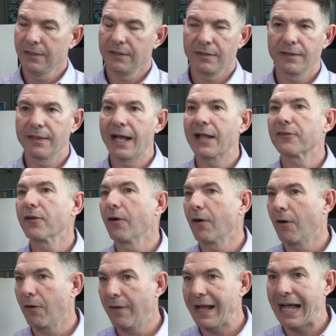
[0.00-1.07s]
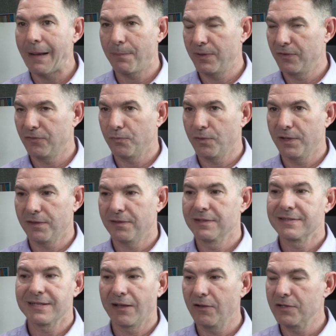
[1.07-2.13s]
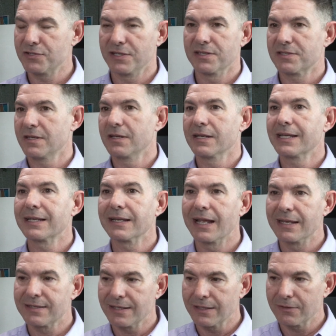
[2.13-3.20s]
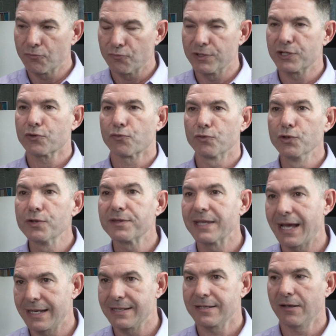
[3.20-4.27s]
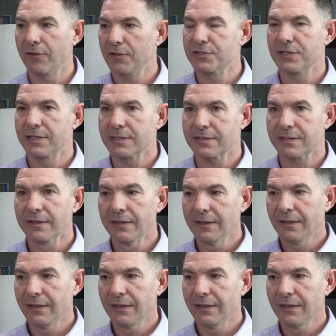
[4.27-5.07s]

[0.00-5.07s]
That all happens with intelligence, and to recruit that intelligence,